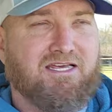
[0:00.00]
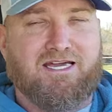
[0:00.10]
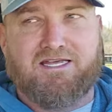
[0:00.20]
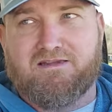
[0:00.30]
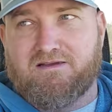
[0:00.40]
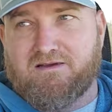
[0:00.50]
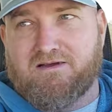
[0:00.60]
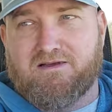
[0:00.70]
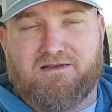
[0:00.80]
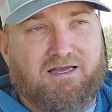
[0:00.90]
of that.
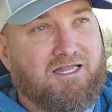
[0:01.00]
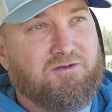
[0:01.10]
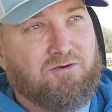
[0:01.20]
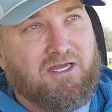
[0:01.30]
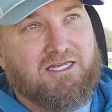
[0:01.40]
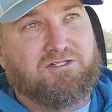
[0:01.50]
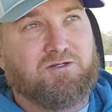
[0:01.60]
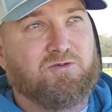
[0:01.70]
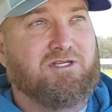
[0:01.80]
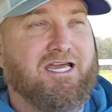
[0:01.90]
I do got
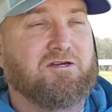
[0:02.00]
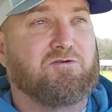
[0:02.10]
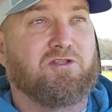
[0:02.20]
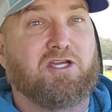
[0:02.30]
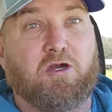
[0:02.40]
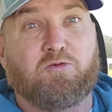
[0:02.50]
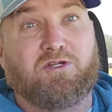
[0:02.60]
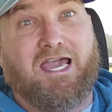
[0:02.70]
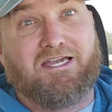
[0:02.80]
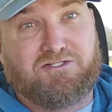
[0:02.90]
to tackle the
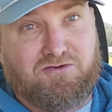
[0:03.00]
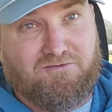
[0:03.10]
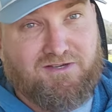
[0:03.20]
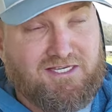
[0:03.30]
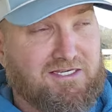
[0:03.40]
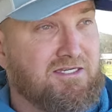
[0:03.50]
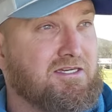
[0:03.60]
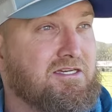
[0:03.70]
goat-tastrophe